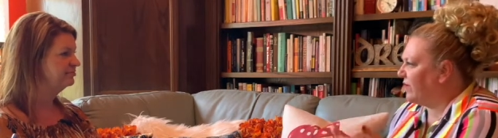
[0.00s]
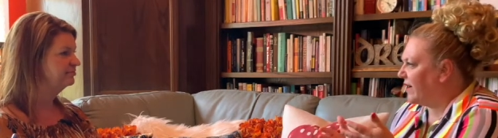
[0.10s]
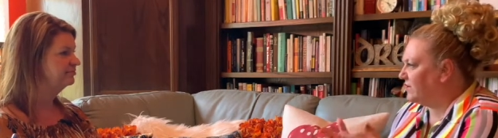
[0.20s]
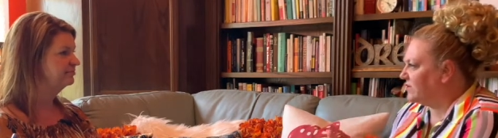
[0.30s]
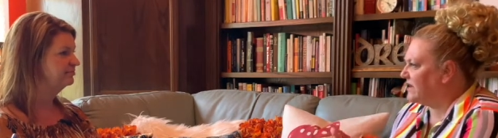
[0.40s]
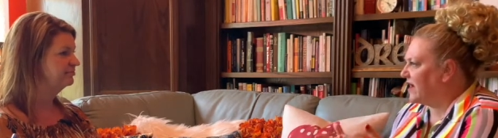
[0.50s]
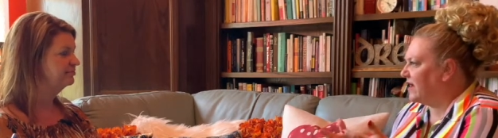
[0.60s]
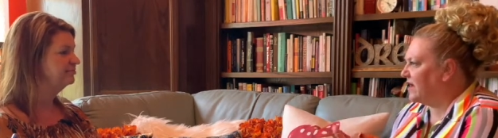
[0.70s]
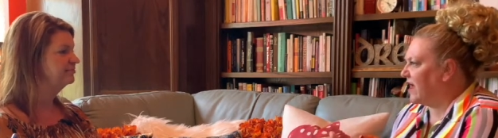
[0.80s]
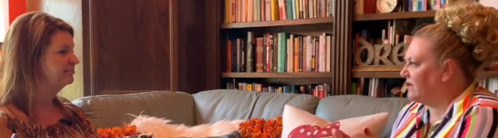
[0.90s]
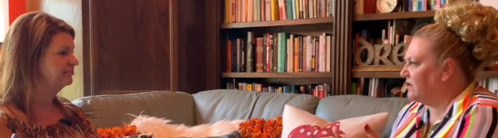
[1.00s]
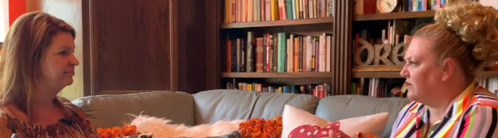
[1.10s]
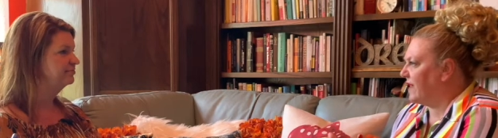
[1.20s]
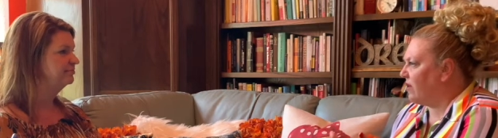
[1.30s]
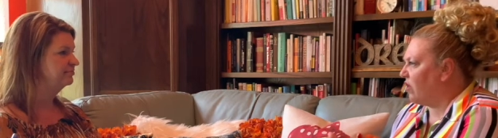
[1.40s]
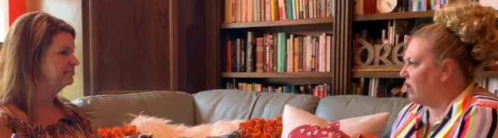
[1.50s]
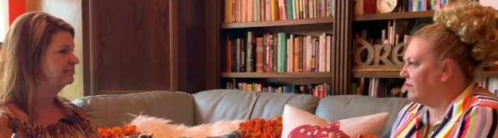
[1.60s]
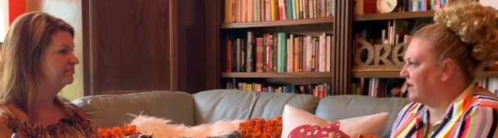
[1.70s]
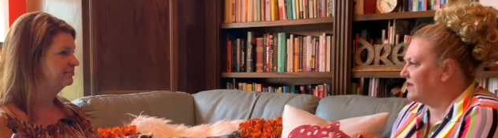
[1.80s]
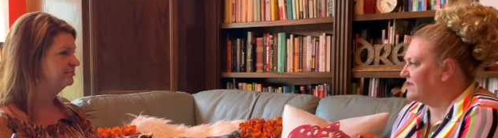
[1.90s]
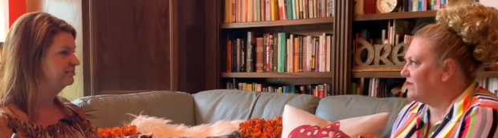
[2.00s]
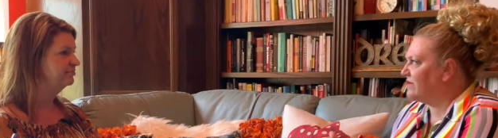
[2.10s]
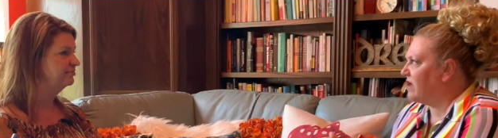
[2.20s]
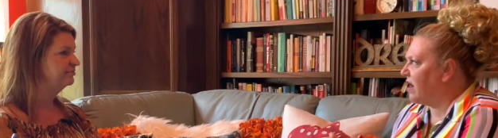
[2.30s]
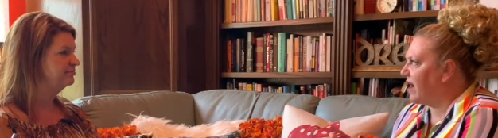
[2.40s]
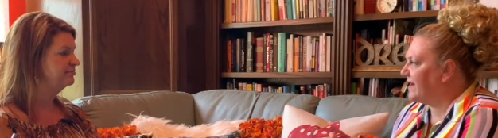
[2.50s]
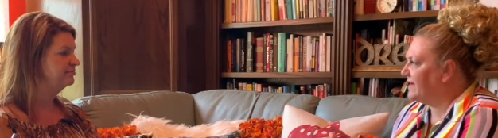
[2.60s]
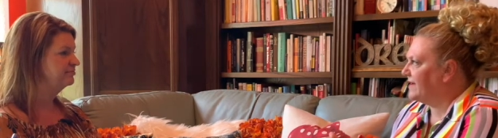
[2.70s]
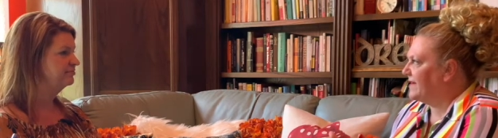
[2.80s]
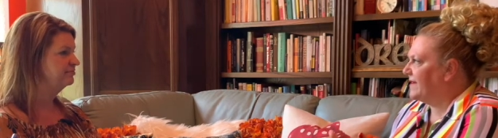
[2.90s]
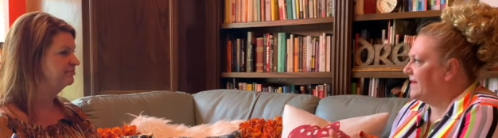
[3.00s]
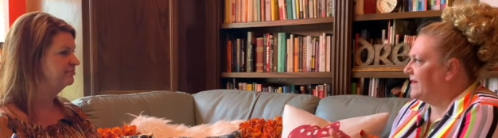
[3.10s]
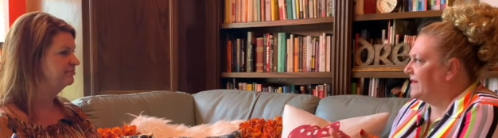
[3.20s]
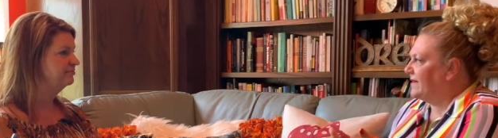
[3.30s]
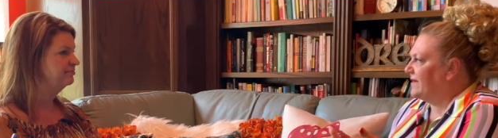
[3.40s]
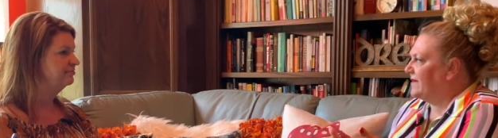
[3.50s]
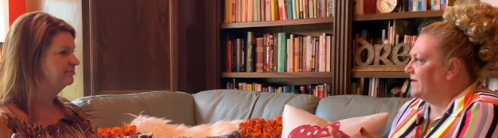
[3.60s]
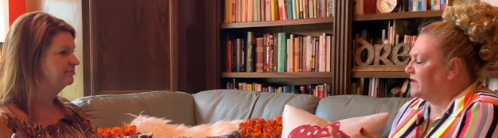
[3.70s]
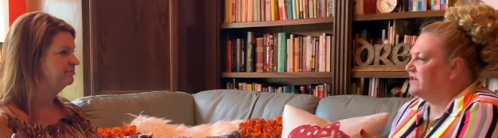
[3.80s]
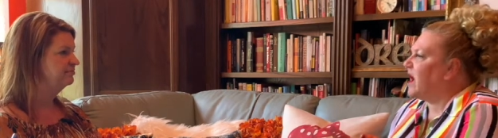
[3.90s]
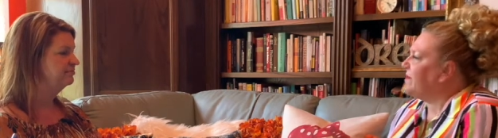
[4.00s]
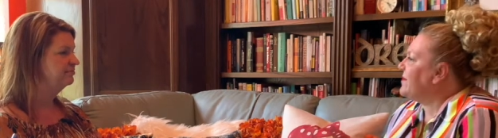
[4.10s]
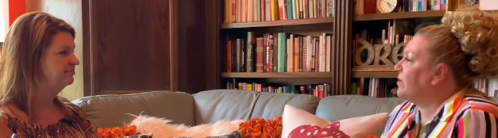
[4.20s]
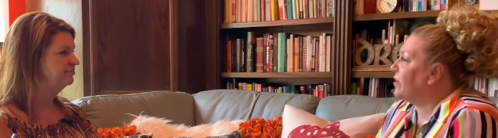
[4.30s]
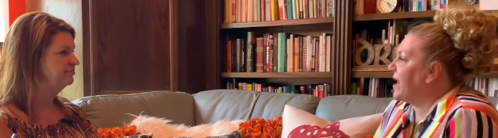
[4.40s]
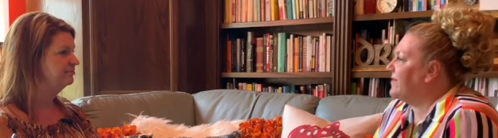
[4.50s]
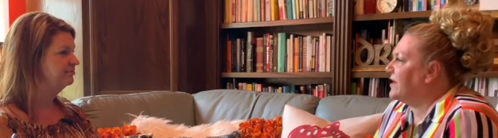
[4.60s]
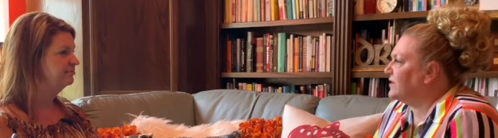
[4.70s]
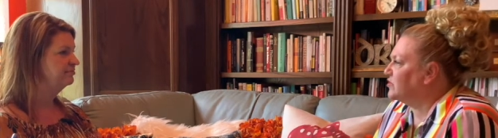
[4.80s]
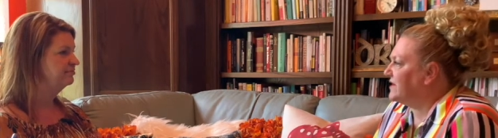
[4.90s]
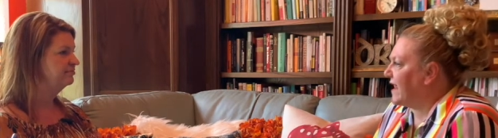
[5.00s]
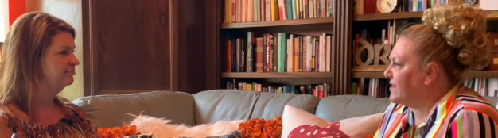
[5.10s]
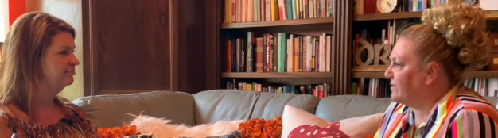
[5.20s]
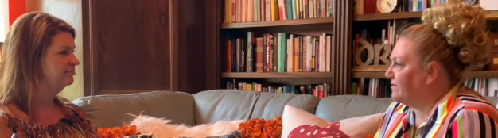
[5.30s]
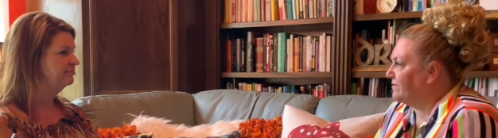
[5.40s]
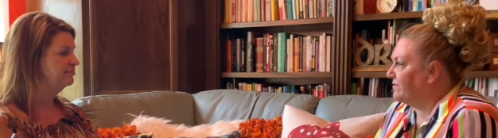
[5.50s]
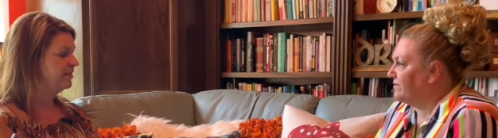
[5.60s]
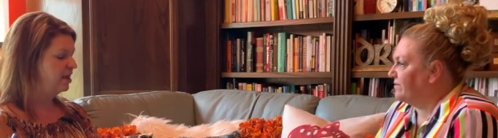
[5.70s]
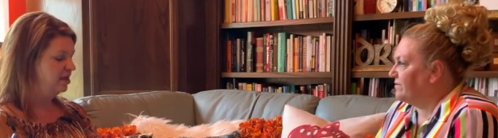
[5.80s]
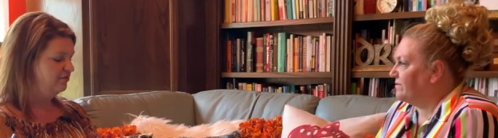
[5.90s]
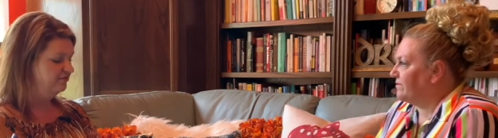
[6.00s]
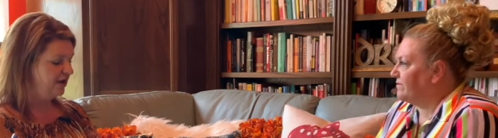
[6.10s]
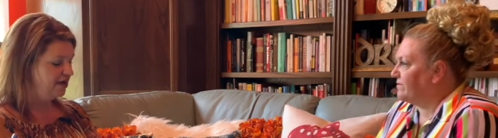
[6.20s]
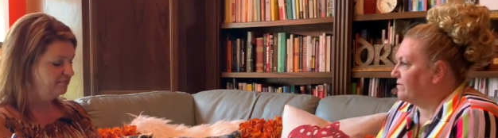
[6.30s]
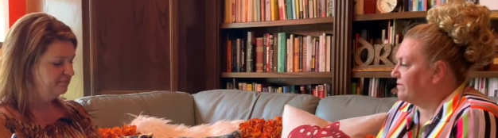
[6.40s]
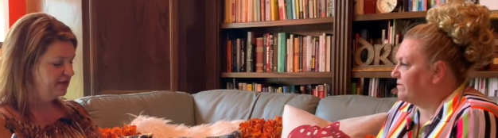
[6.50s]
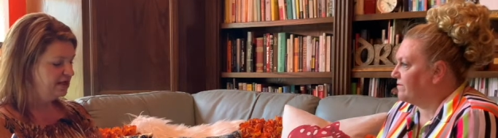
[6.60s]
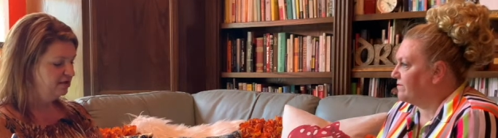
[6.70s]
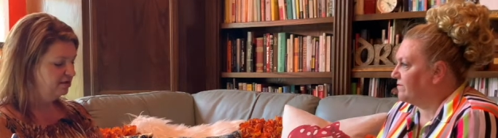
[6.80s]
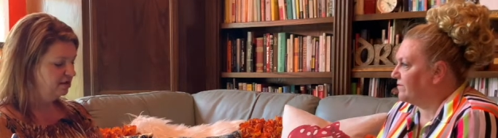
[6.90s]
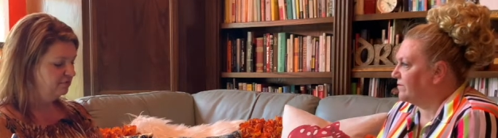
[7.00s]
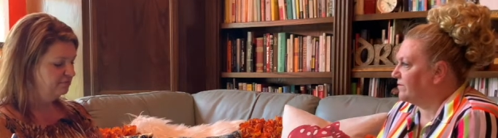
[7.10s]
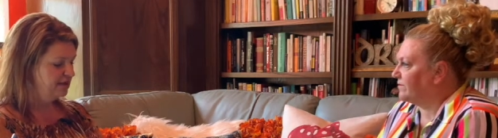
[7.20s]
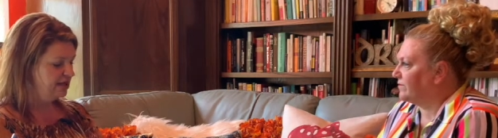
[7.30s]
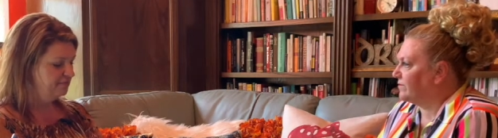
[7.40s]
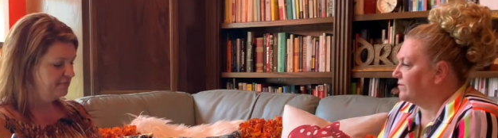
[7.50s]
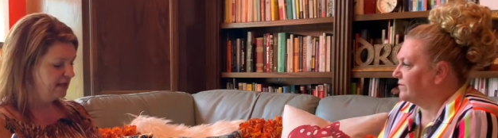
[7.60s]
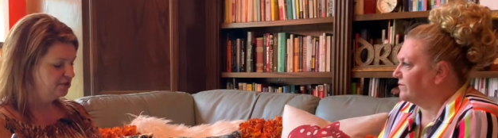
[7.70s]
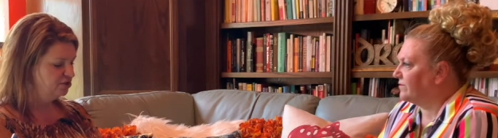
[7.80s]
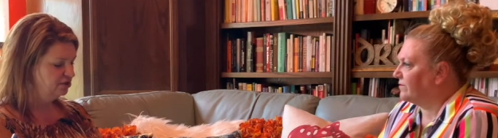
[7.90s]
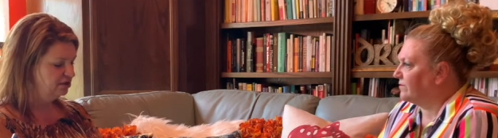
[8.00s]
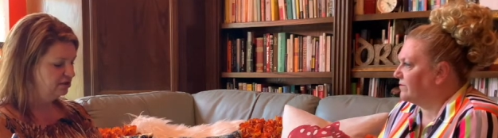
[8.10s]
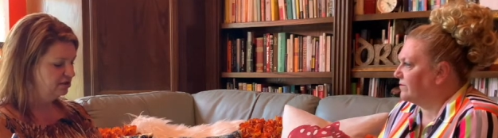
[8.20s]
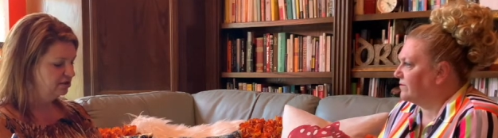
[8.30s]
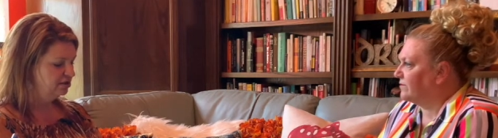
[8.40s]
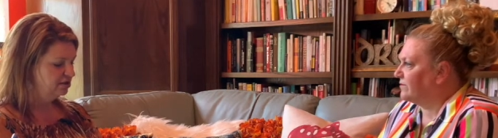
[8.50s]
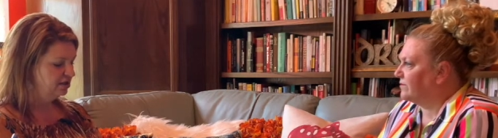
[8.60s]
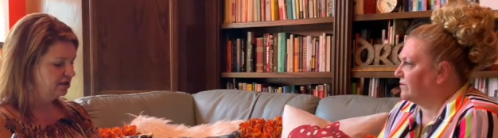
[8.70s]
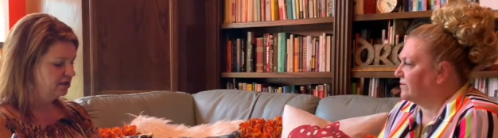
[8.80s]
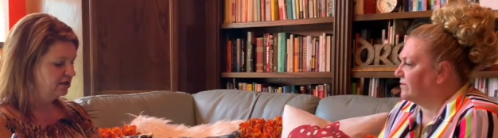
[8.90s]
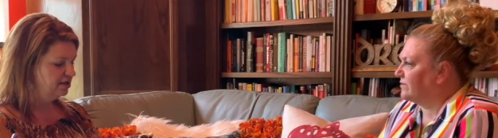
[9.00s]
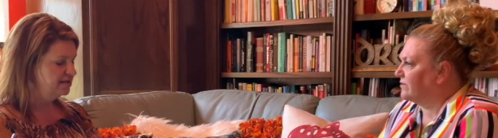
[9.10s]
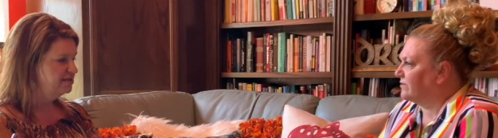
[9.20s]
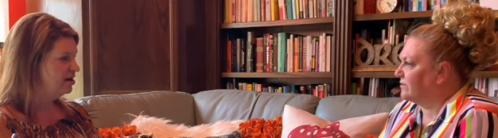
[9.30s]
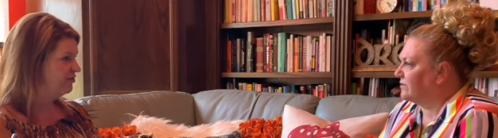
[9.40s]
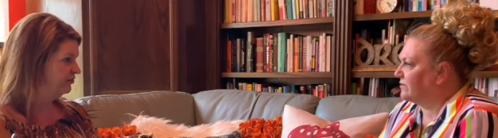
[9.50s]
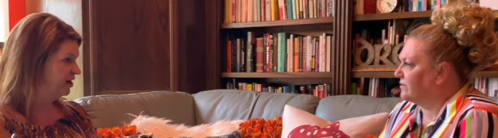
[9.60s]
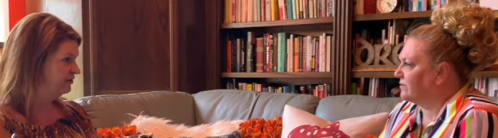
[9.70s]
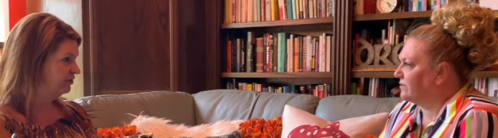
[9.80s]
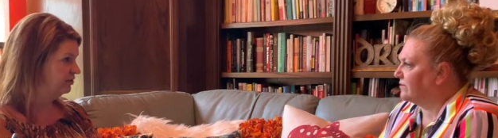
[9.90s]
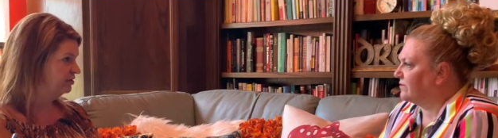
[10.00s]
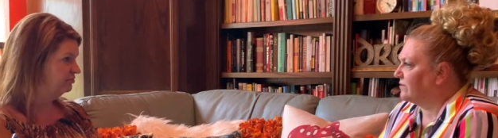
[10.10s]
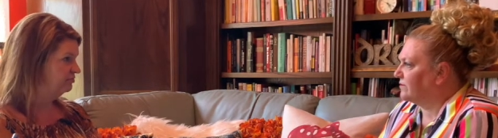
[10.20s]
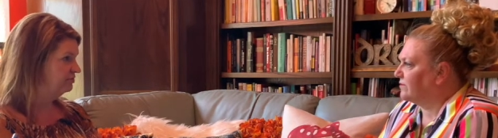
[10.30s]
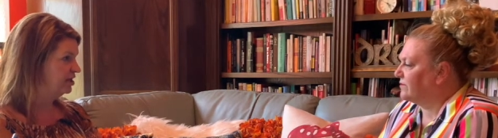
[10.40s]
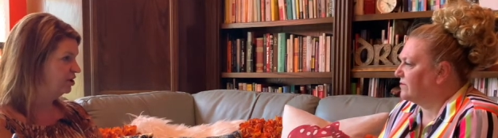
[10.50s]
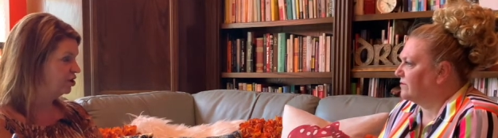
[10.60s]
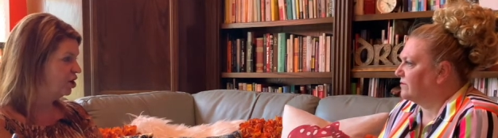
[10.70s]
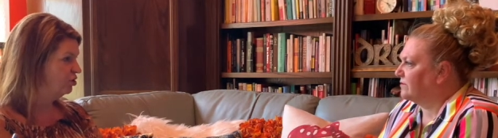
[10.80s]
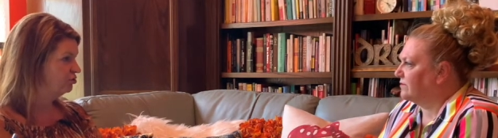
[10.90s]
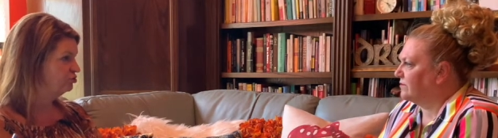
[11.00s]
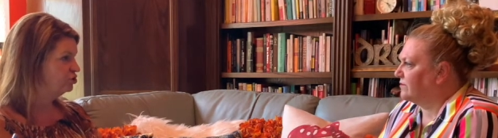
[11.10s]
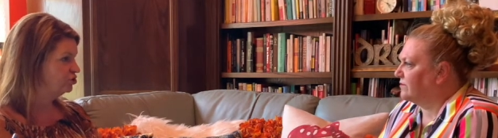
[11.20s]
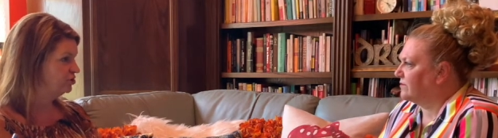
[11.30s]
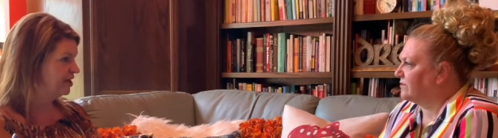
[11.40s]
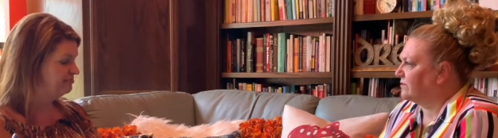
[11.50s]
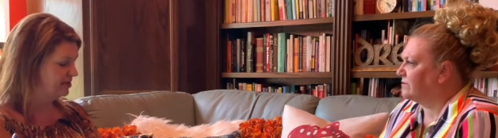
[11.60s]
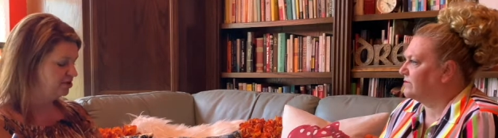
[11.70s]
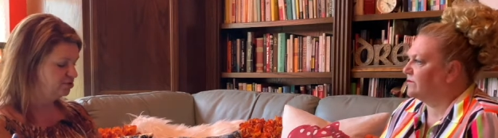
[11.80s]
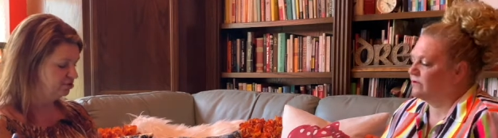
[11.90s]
Speaker 1: understand and connect to who they are because they're not there's not people around that understand them.
Speaker 2: Find, being being a mentor is not for everyone. Being a coach and mentor